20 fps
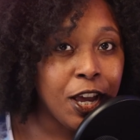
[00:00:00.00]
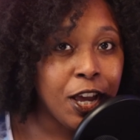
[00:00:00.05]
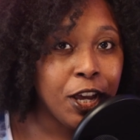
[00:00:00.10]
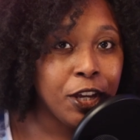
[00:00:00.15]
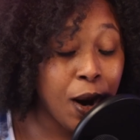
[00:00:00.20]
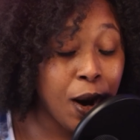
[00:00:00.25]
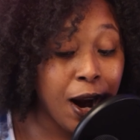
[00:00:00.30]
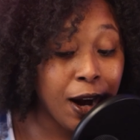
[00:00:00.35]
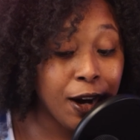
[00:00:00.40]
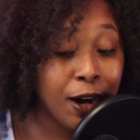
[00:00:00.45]

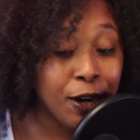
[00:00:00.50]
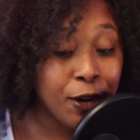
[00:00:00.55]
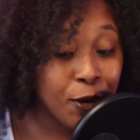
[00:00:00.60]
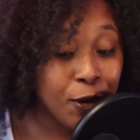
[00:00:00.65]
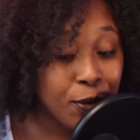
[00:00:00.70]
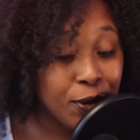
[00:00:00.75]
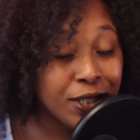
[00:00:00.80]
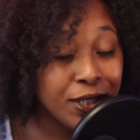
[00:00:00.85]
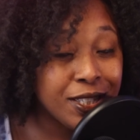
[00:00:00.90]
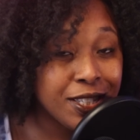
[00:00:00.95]
you are
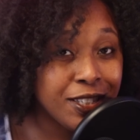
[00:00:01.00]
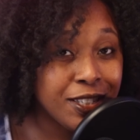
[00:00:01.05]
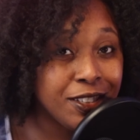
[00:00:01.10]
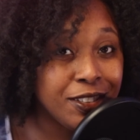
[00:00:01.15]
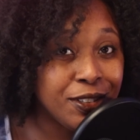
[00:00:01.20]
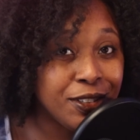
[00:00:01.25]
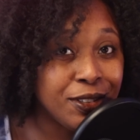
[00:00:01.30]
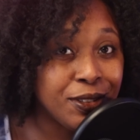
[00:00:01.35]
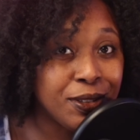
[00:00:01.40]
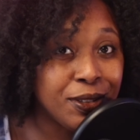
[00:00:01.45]
going
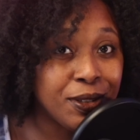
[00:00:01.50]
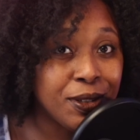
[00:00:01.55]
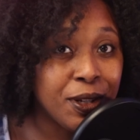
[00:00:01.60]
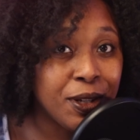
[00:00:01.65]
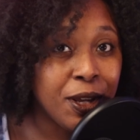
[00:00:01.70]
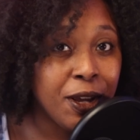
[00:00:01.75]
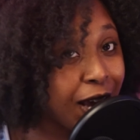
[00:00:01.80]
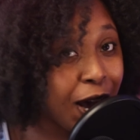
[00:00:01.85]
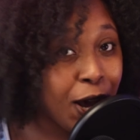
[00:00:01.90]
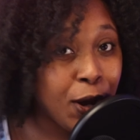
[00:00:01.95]
to
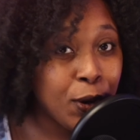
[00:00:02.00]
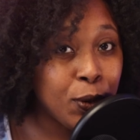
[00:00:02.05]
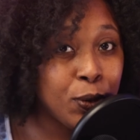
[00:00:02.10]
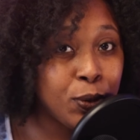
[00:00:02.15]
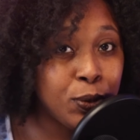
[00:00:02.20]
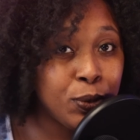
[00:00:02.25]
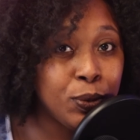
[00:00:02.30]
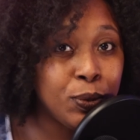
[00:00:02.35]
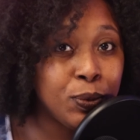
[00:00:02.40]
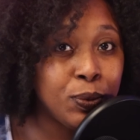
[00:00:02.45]
find out
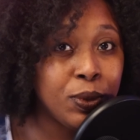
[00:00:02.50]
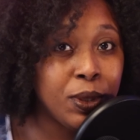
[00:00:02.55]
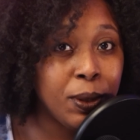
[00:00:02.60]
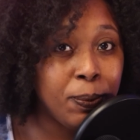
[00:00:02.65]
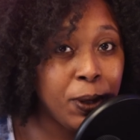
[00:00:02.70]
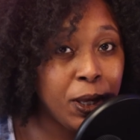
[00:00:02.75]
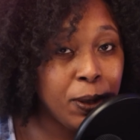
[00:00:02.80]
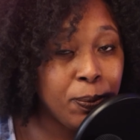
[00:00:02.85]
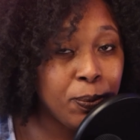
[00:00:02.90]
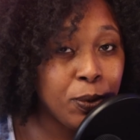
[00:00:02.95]
who
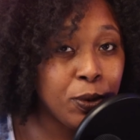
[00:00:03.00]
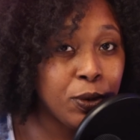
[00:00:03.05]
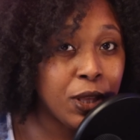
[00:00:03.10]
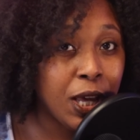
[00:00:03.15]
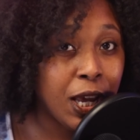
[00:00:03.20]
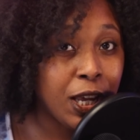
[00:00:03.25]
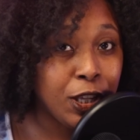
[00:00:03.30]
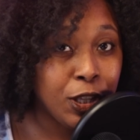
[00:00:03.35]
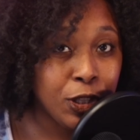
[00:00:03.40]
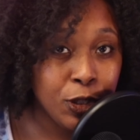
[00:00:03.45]
the people
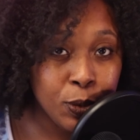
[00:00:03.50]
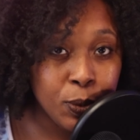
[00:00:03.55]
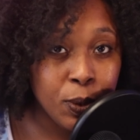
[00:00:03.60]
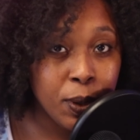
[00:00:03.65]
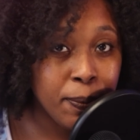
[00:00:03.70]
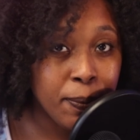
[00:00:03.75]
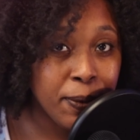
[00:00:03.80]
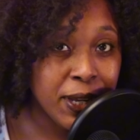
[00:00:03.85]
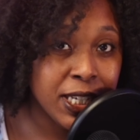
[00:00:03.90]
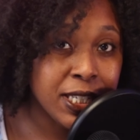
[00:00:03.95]
that you
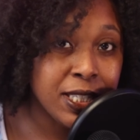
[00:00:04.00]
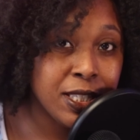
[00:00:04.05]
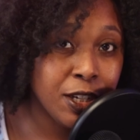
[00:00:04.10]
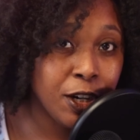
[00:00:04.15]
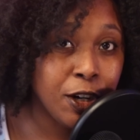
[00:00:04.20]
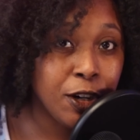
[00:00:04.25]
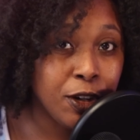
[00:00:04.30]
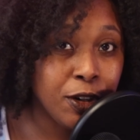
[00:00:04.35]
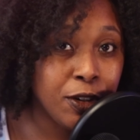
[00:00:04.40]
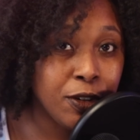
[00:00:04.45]
would best
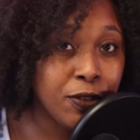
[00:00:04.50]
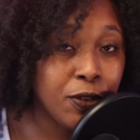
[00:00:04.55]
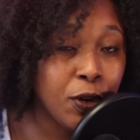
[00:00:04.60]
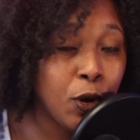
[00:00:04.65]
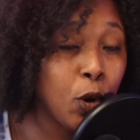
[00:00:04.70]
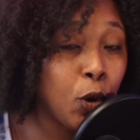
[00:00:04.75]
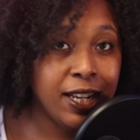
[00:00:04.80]
serve